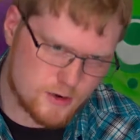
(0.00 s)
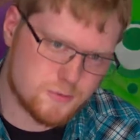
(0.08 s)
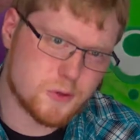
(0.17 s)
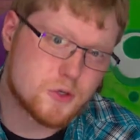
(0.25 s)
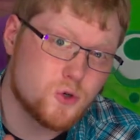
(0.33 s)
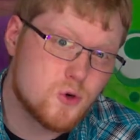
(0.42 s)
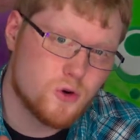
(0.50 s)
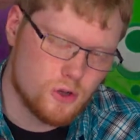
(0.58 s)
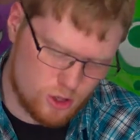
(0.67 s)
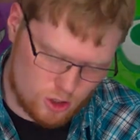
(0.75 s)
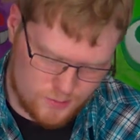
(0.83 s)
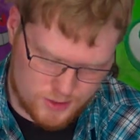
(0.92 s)
of protrude a
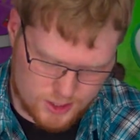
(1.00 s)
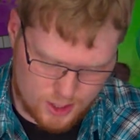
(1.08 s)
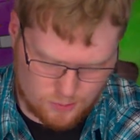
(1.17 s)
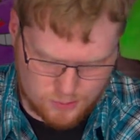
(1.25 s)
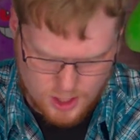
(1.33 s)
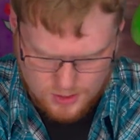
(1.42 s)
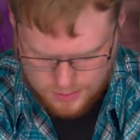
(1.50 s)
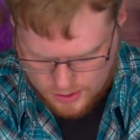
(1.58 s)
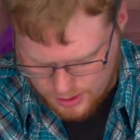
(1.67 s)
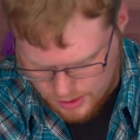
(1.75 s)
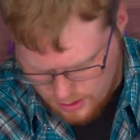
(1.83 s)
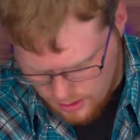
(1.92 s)
little bit to help keep it
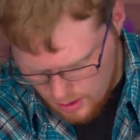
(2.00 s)
in,